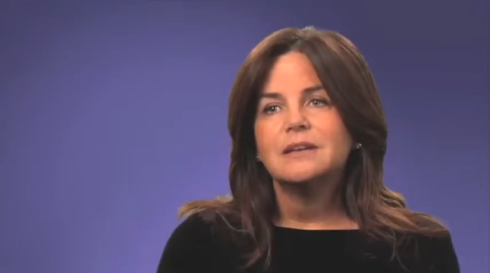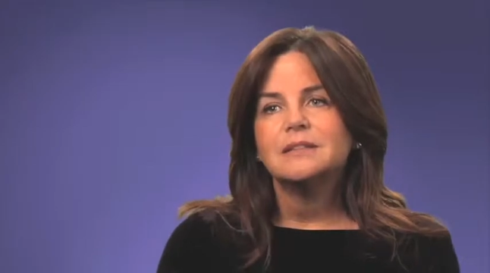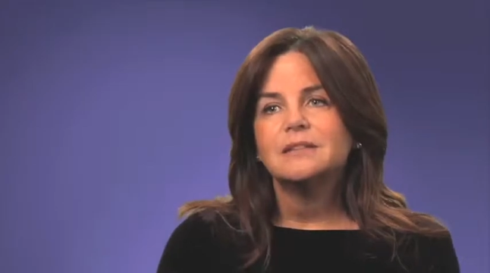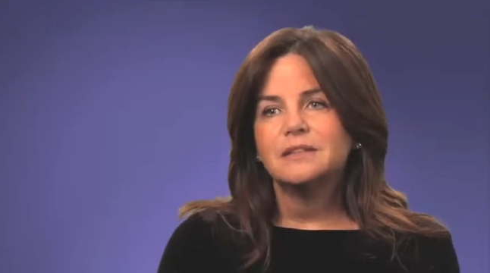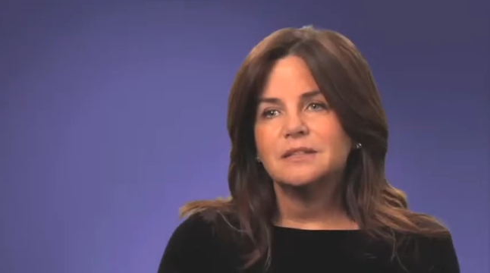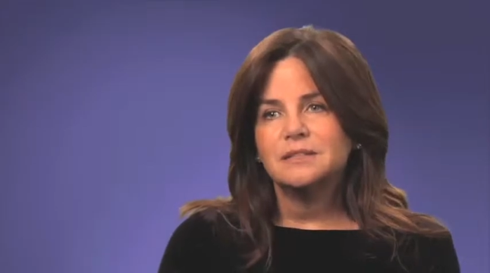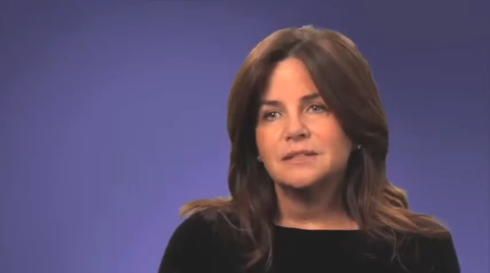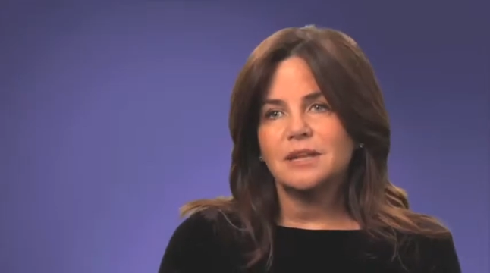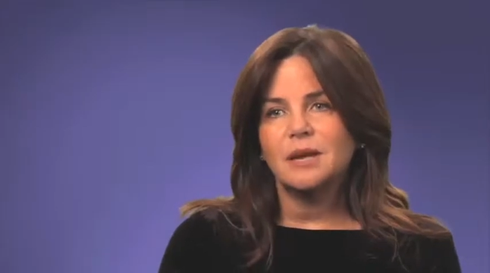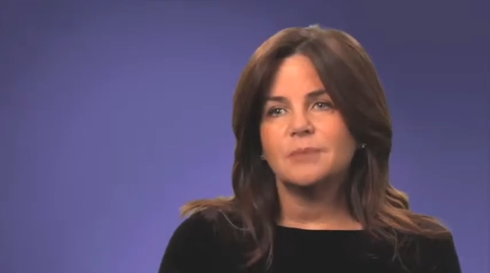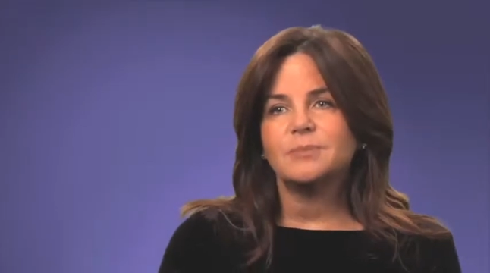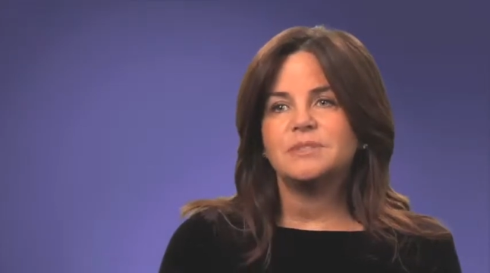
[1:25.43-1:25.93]
the
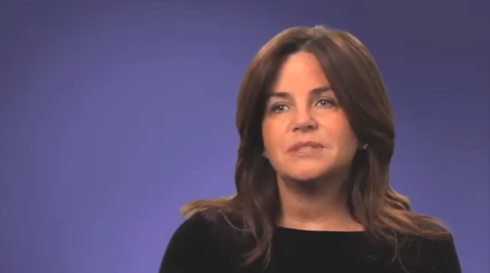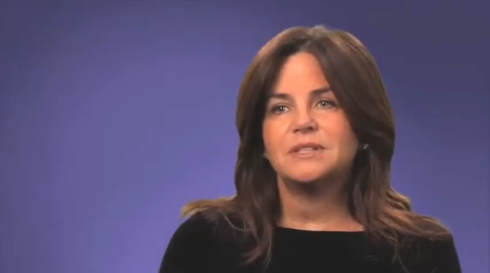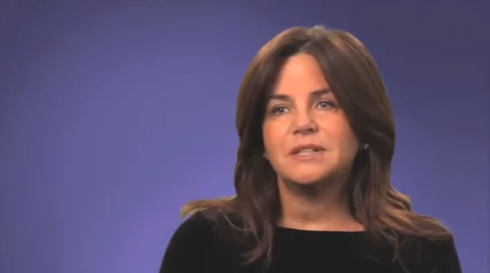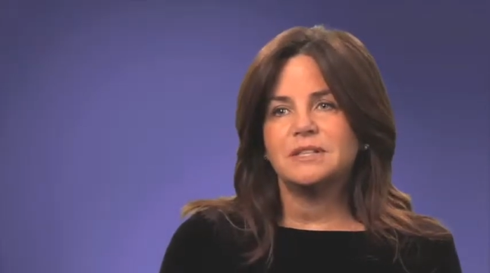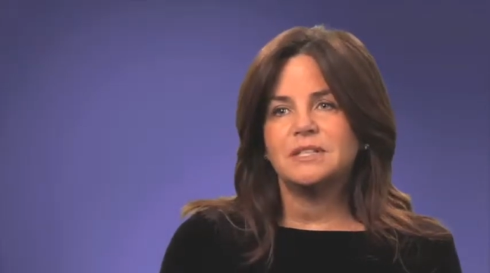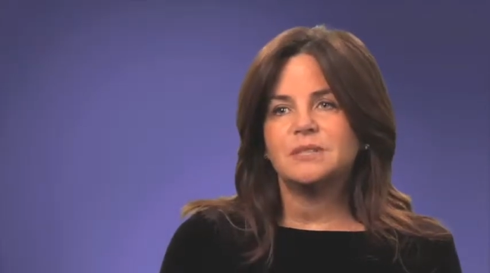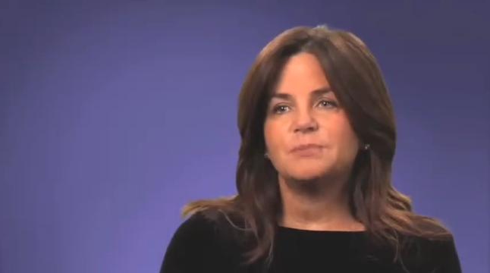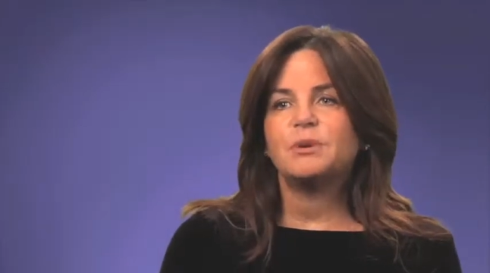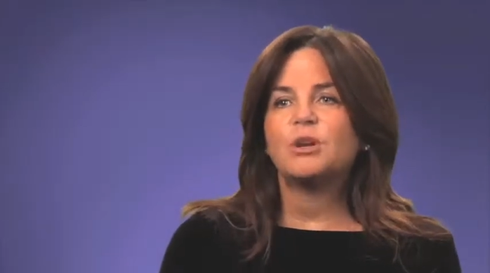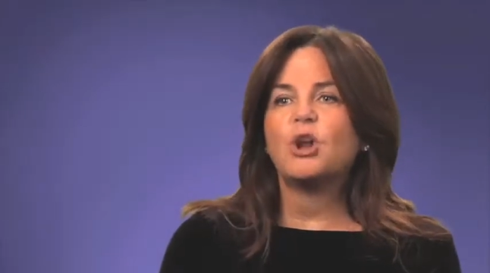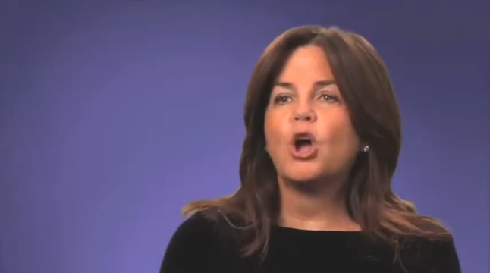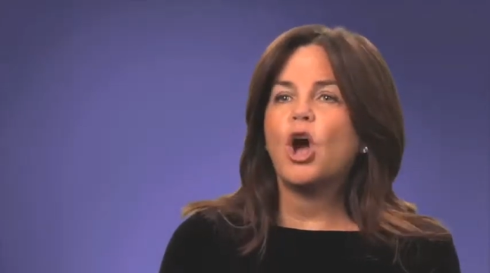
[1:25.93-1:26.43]

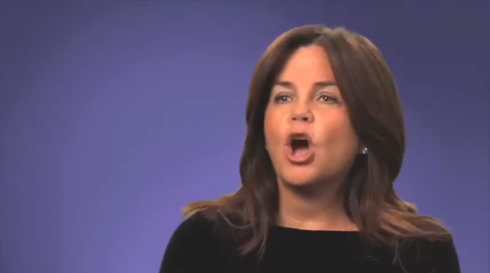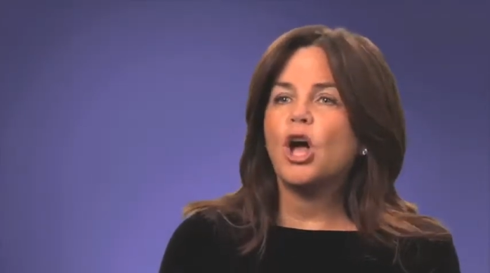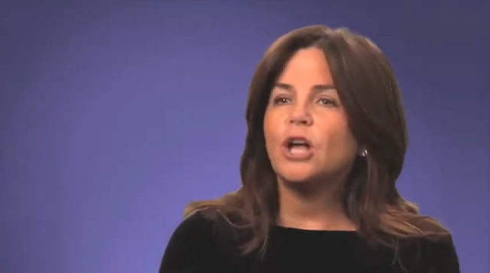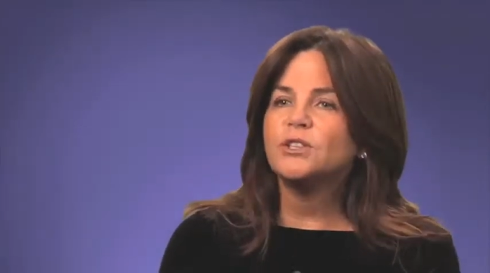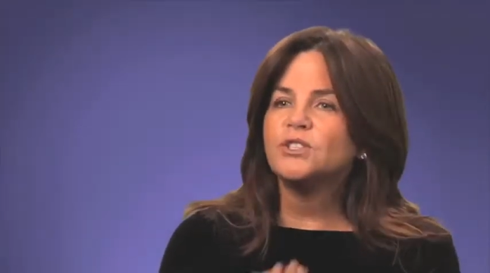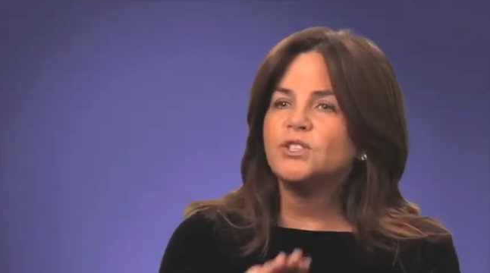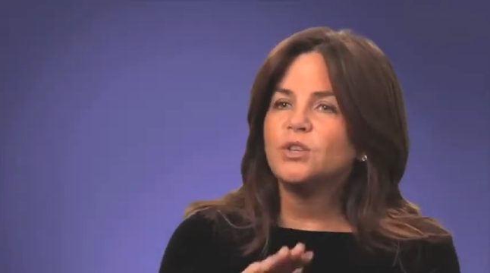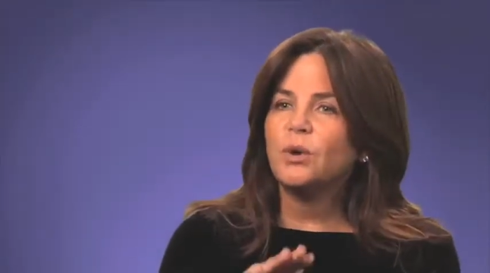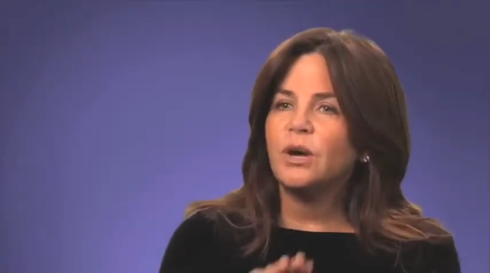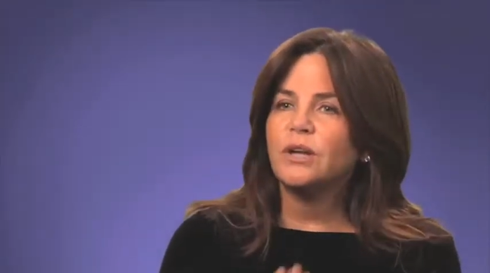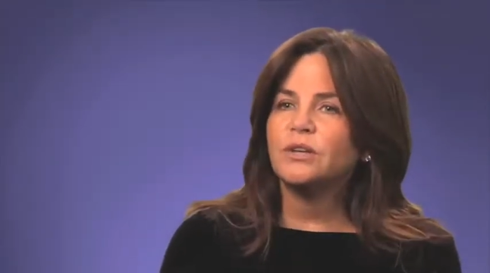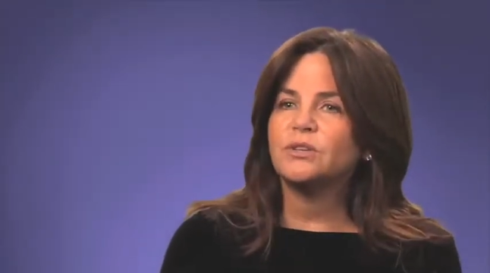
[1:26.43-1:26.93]
substance, but
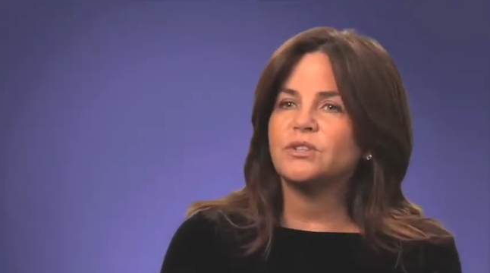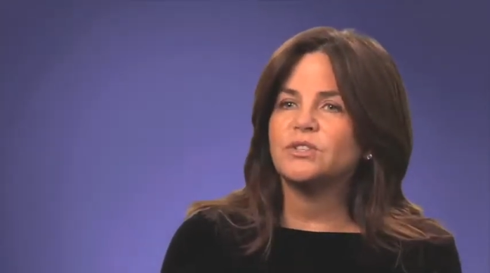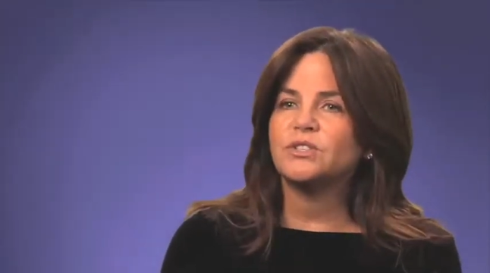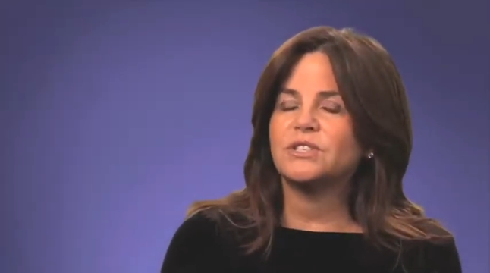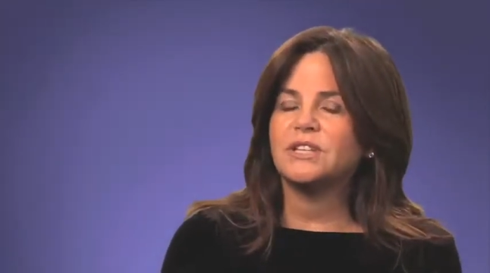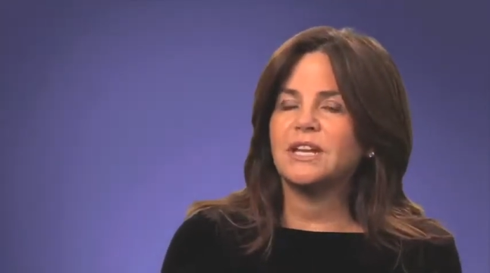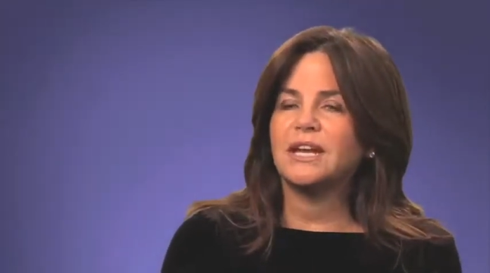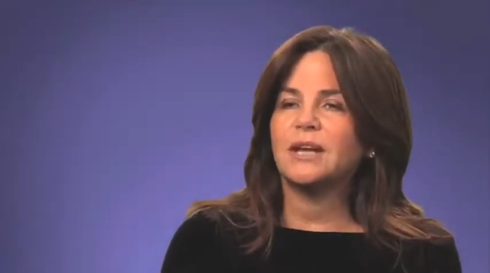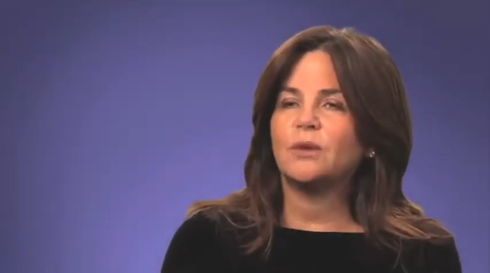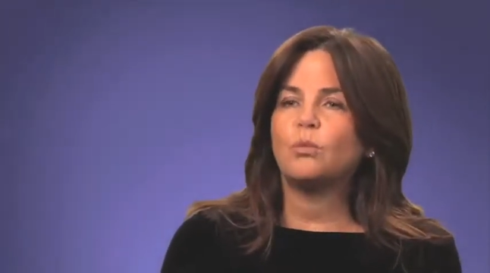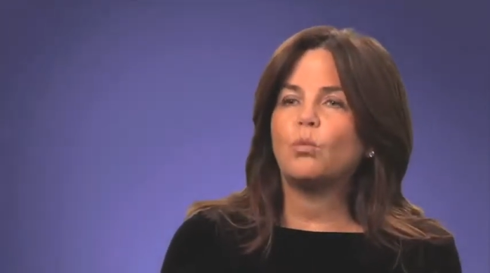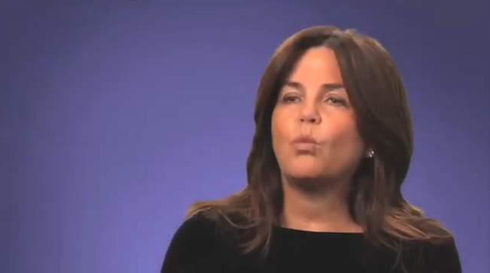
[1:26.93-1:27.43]
also
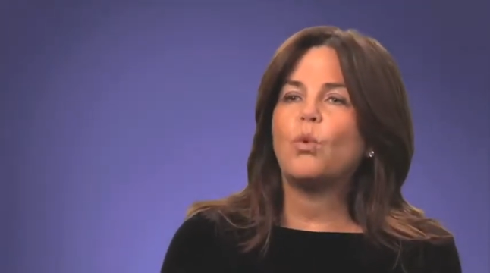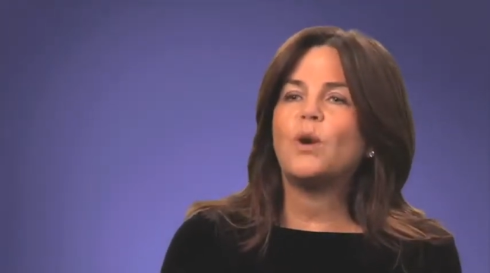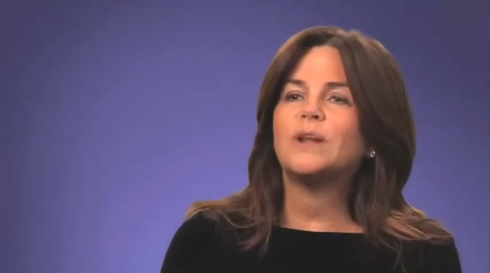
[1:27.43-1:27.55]
understand